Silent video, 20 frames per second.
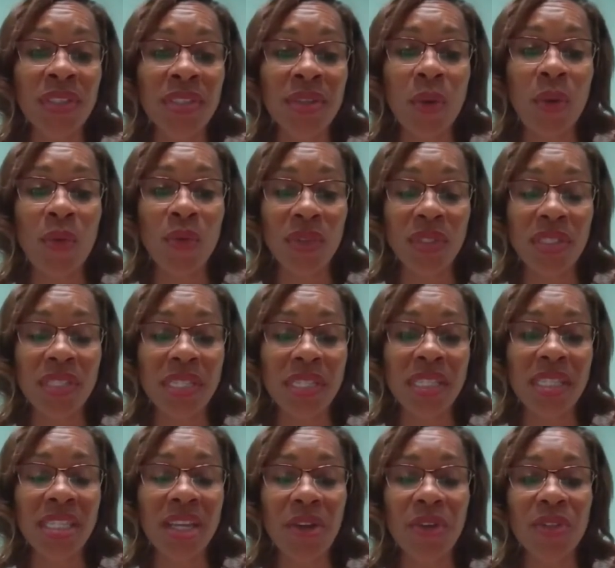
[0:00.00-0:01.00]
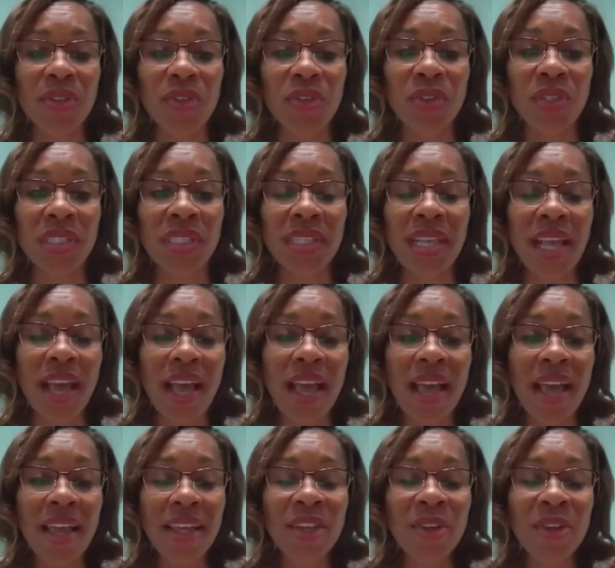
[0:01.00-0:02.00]
overseas territories,
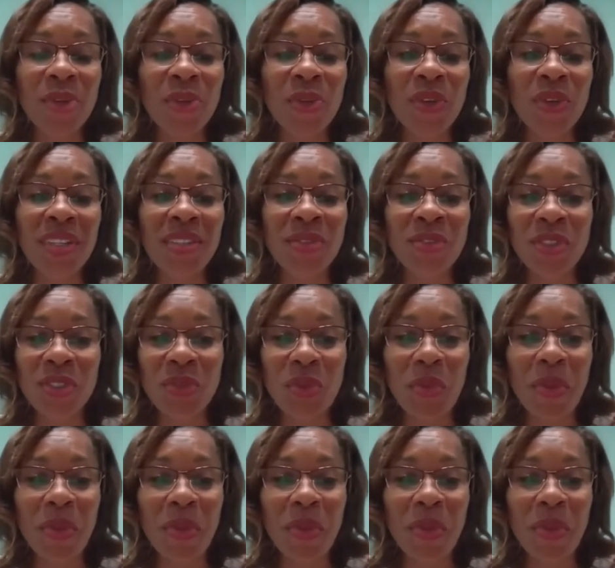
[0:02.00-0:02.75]
just